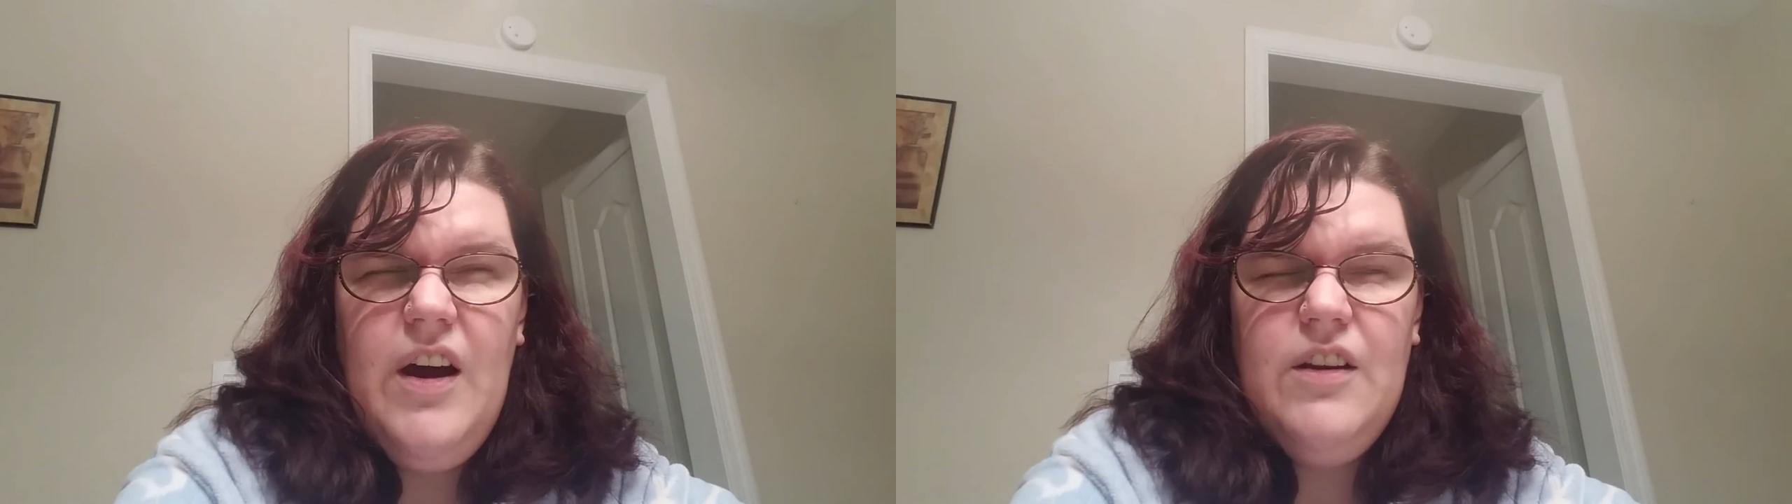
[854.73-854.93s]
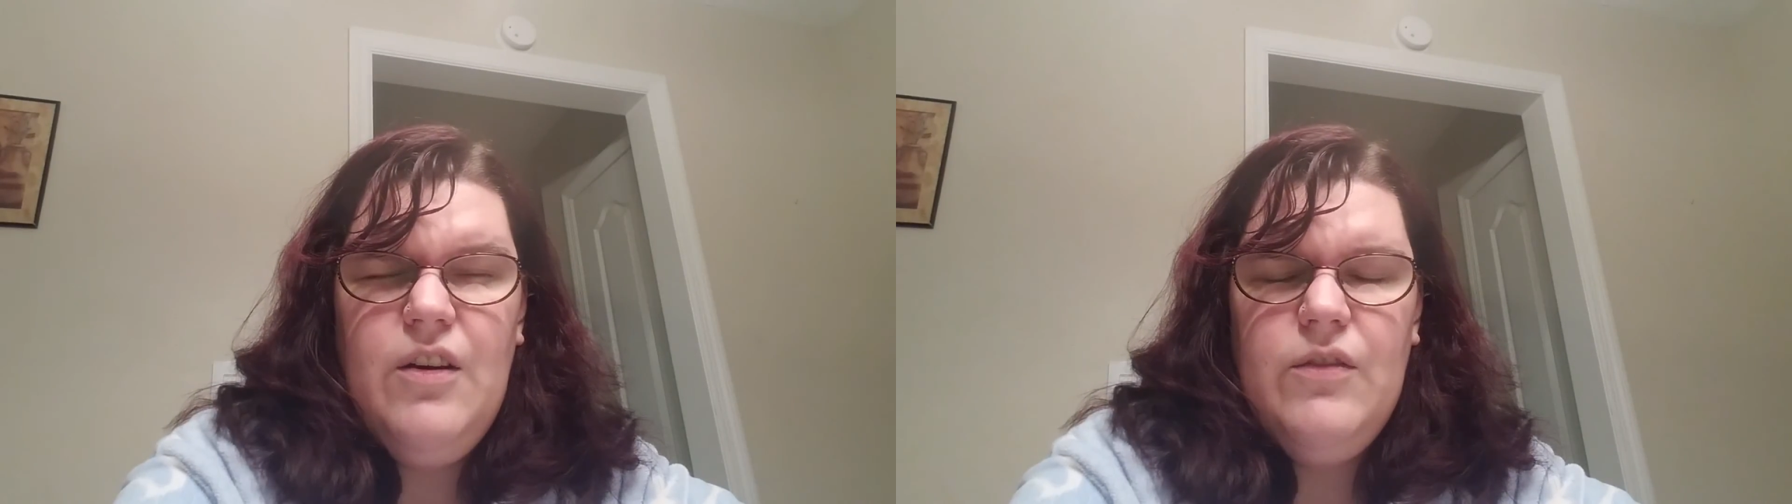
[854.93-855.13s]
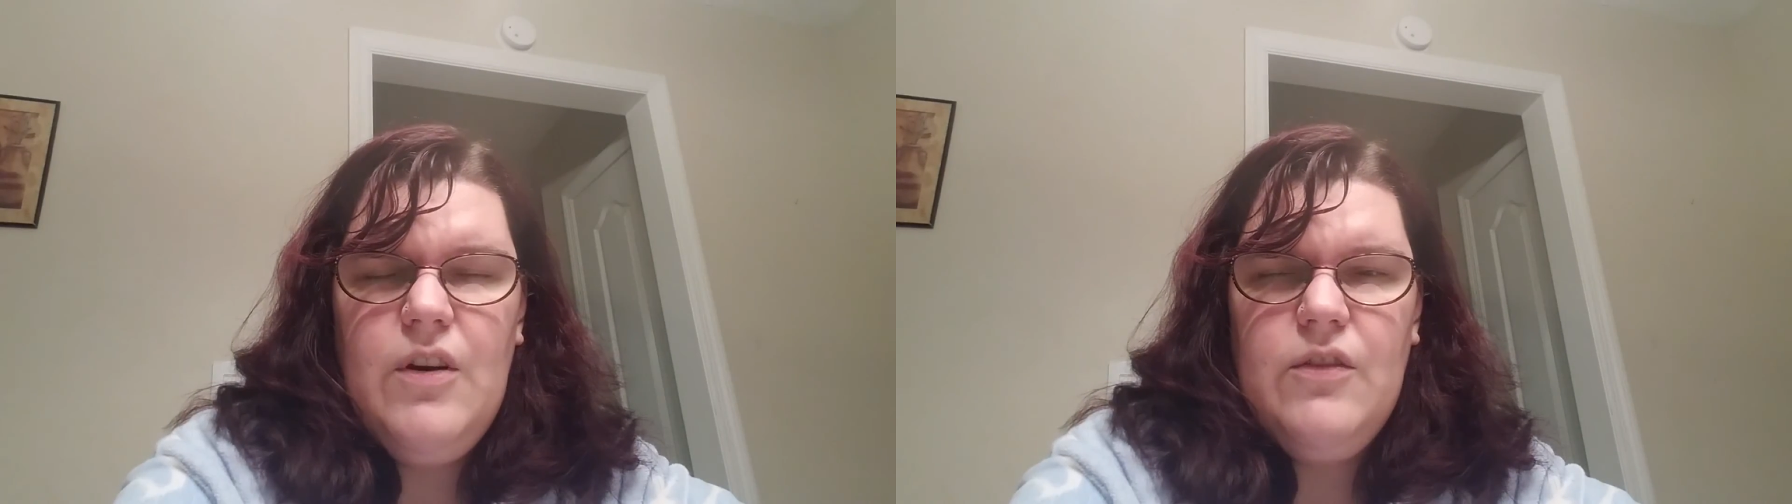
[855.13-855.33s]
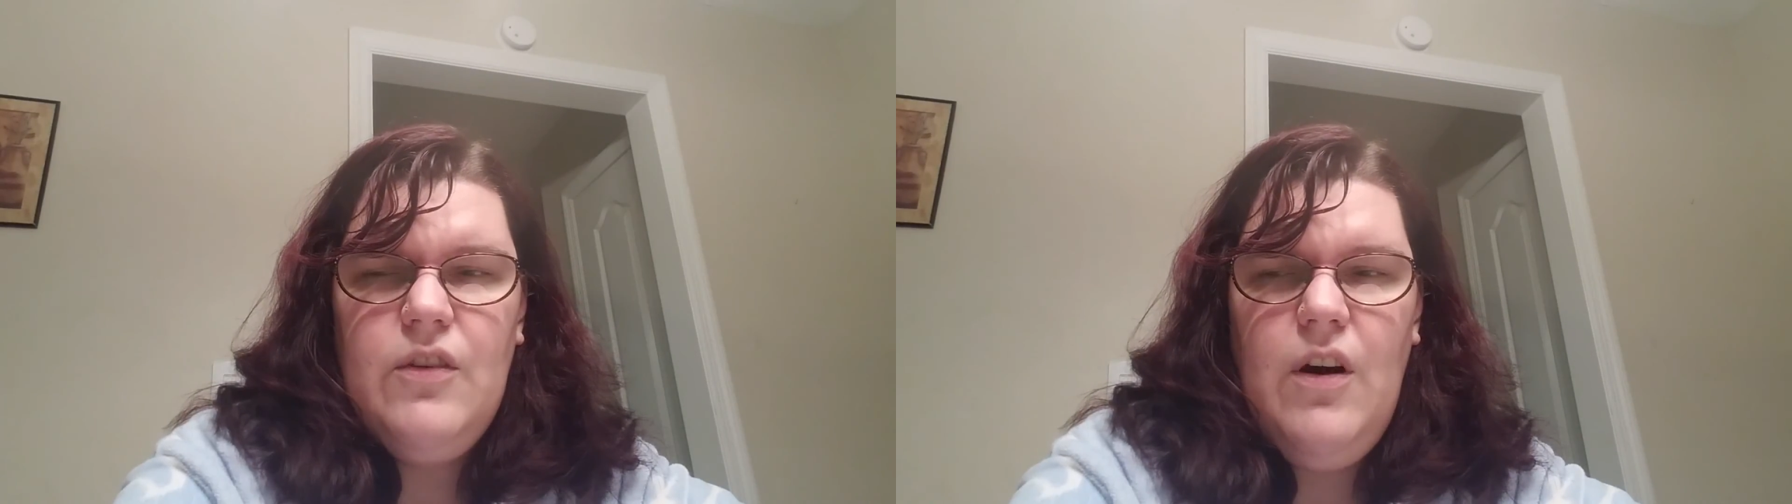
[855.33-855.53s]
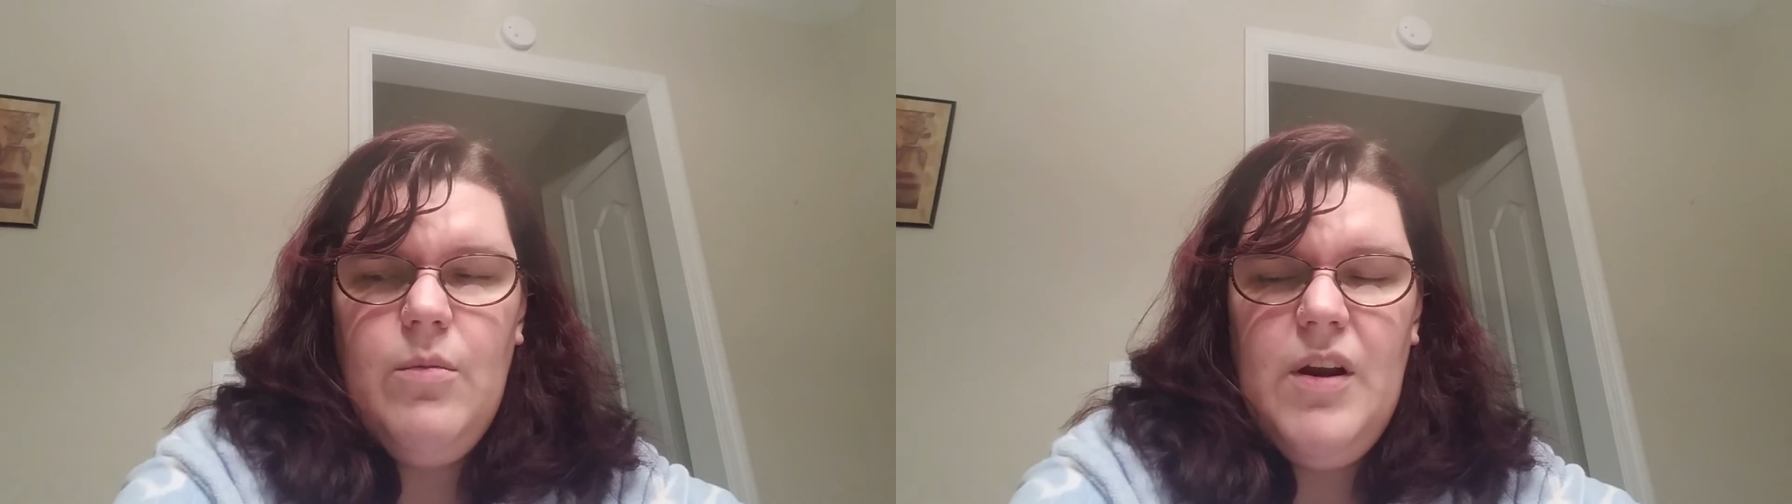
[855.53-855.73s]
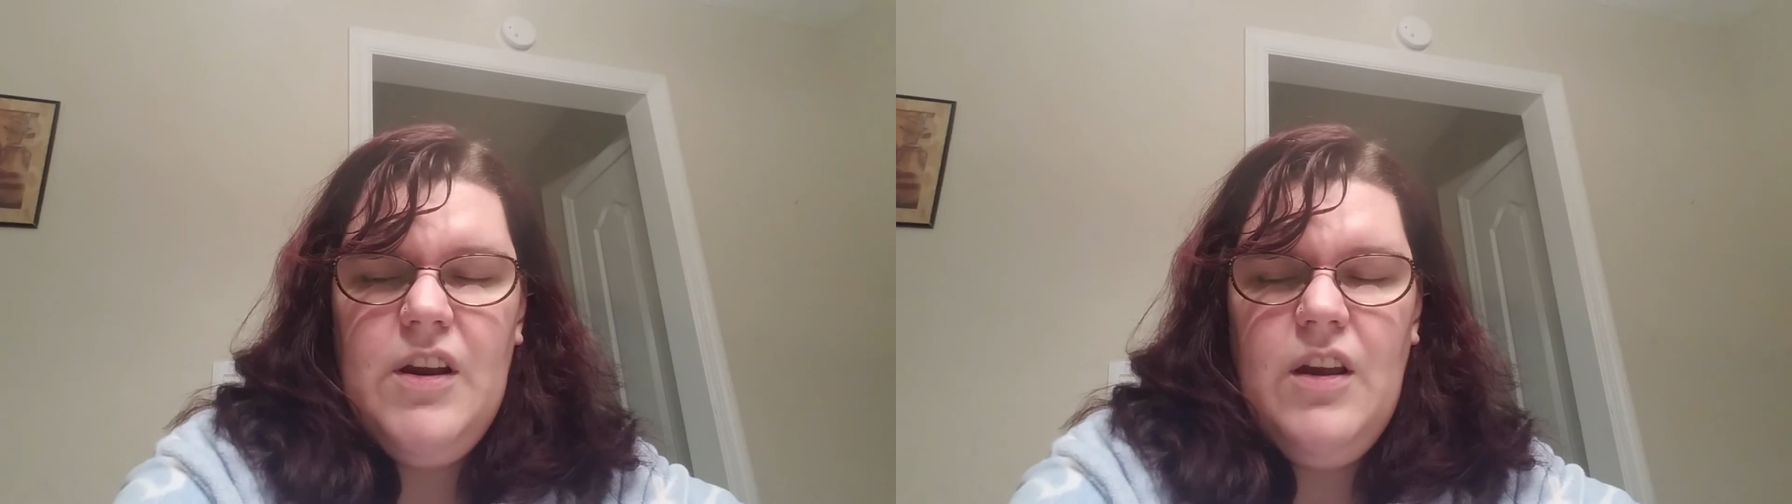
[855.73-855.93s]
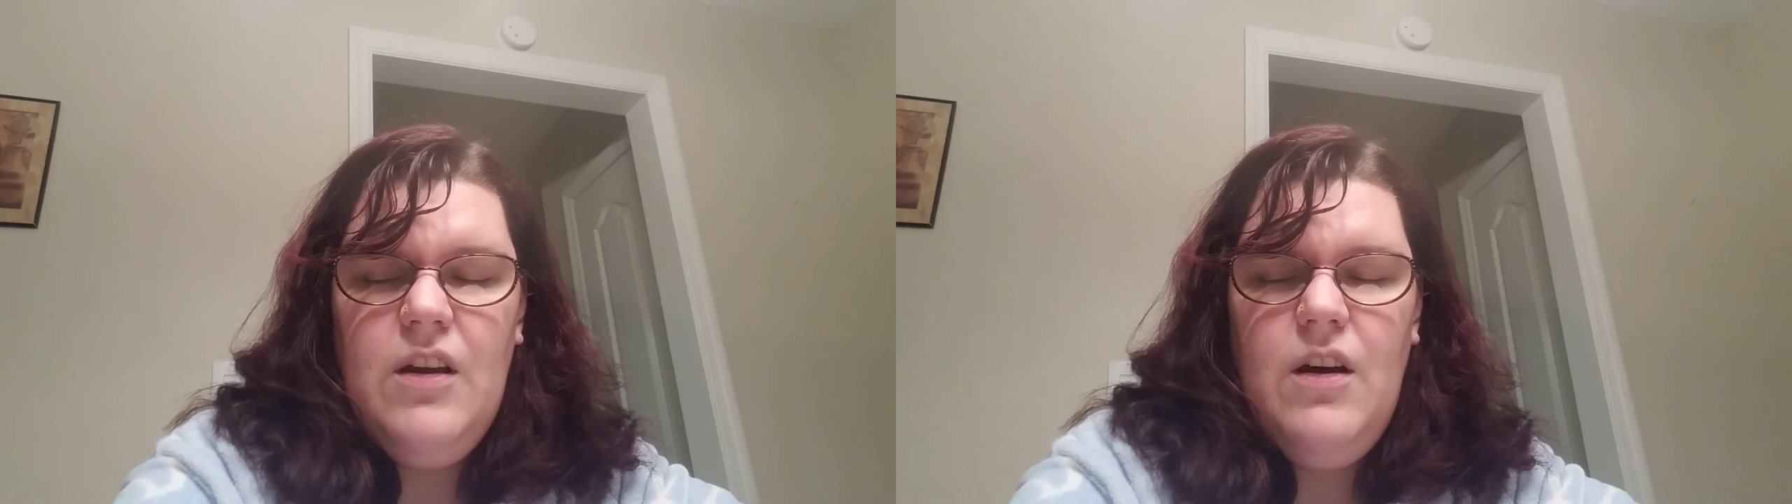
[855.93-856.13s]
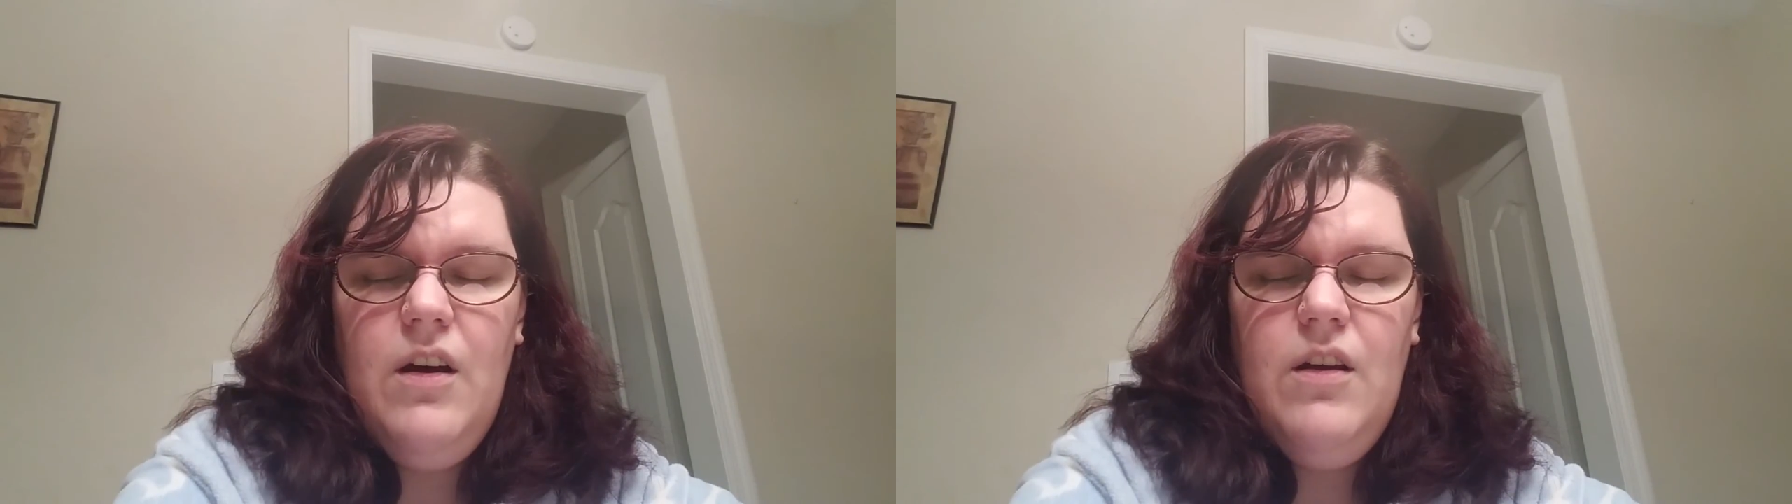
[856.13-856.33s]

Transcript: I know there's already